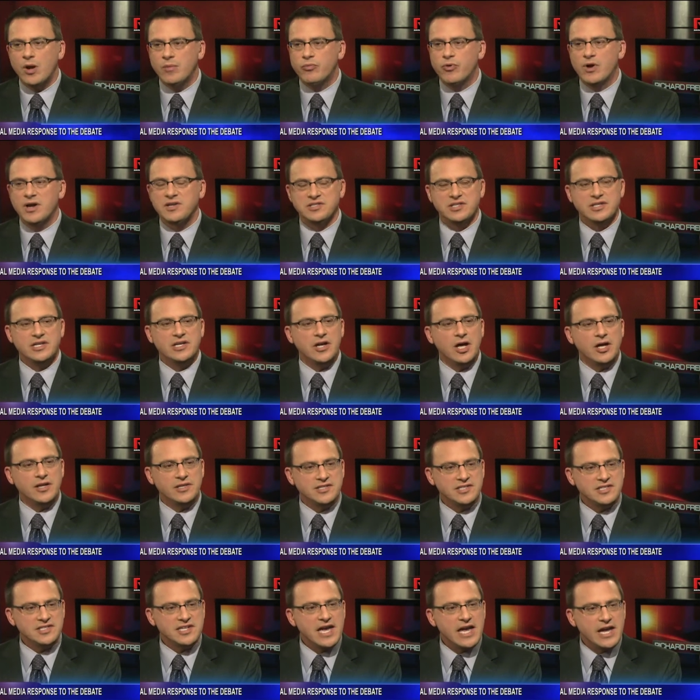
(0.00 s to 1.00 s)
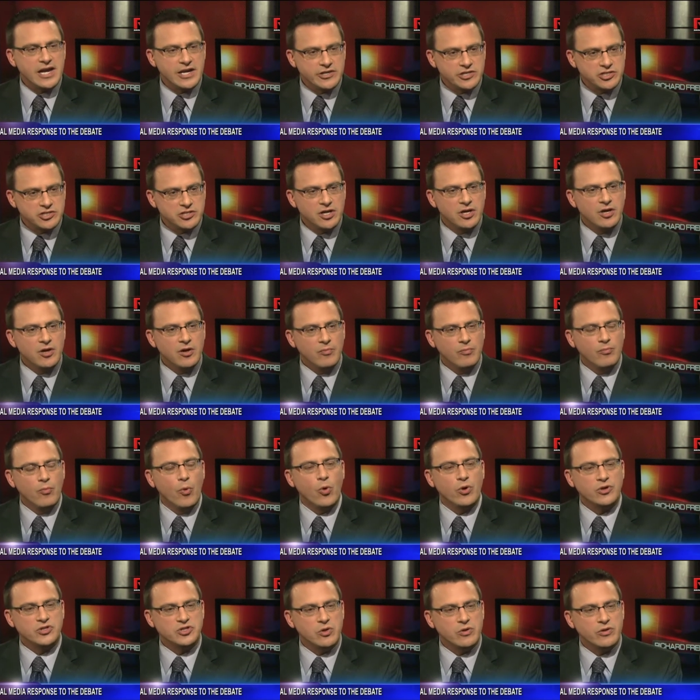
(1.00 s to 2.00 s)
president on stage,
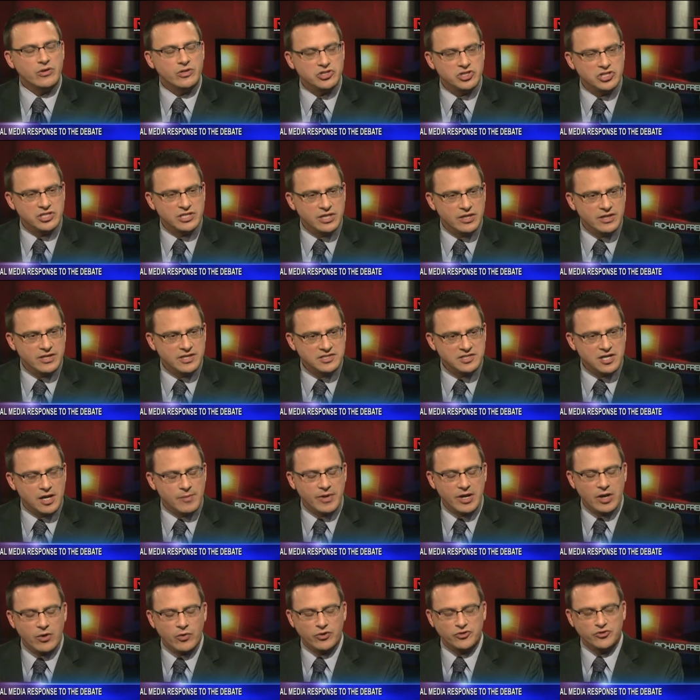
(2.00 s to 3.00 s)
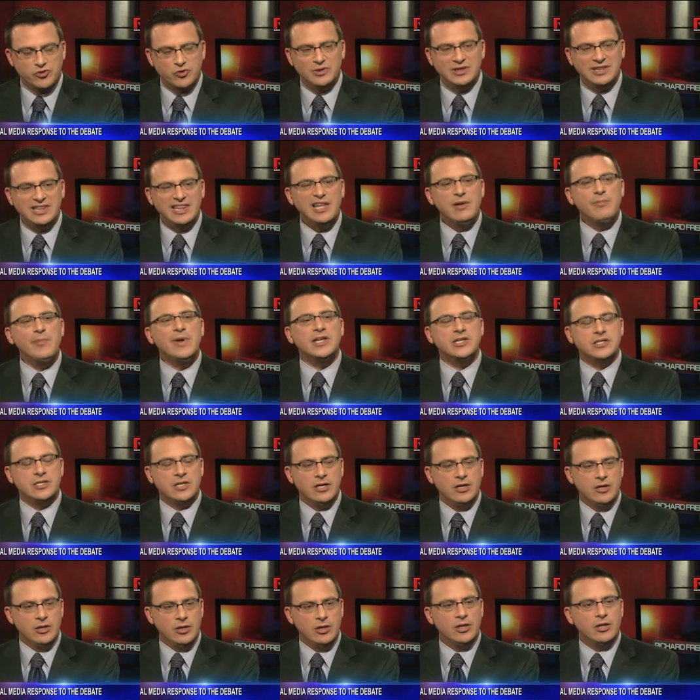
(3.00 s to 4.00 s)
more so than she did this time. And I would also limit
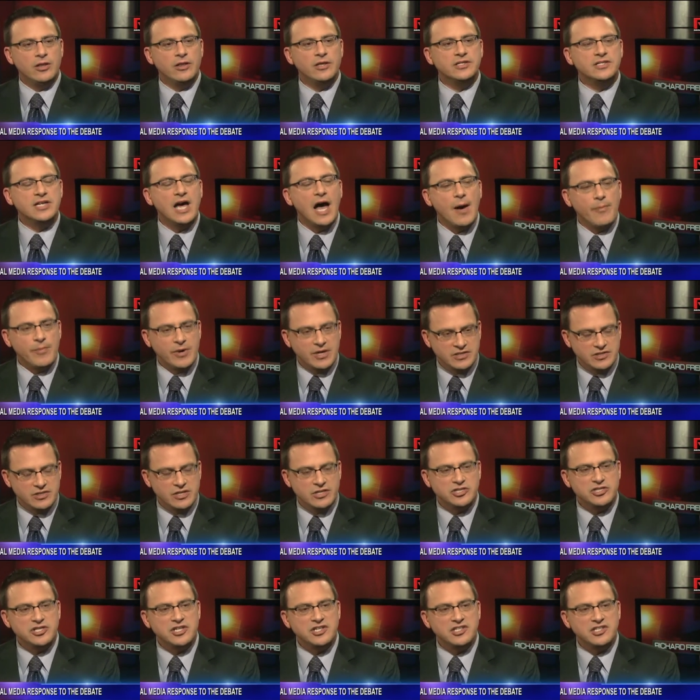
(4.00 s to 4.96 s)
the topics that she